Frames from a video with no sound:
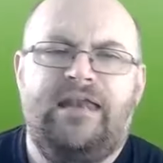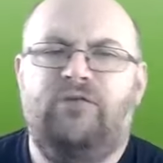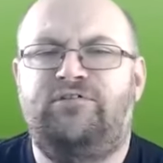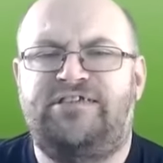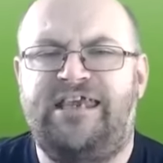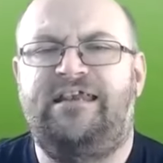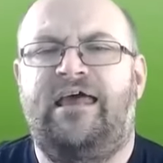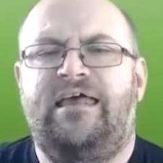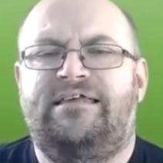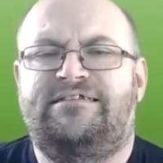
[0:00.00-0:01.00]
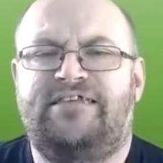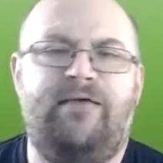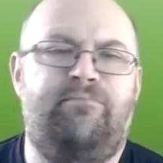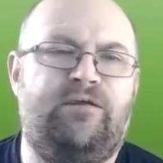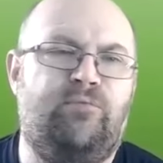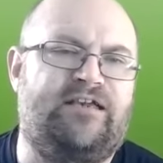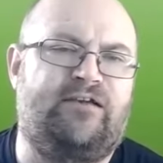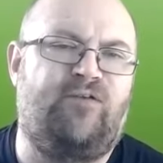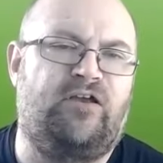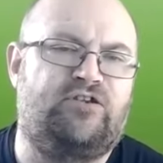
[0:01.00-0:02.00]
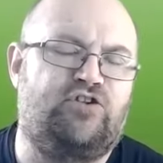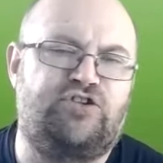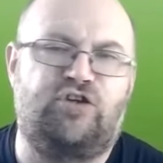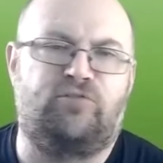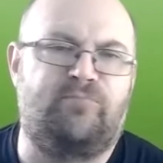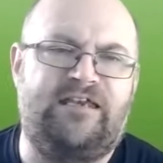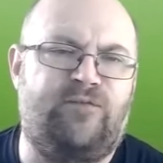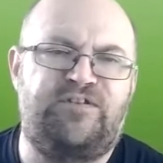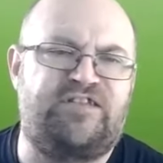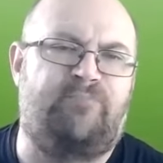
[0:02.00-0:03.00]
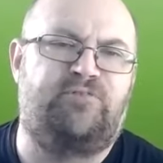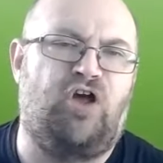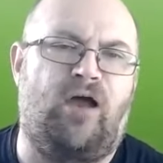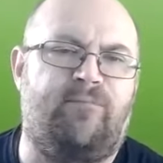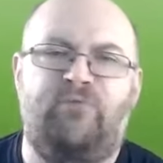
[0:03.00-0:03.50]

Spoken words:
Now, we've seen celebrity witch finders on social media for some time.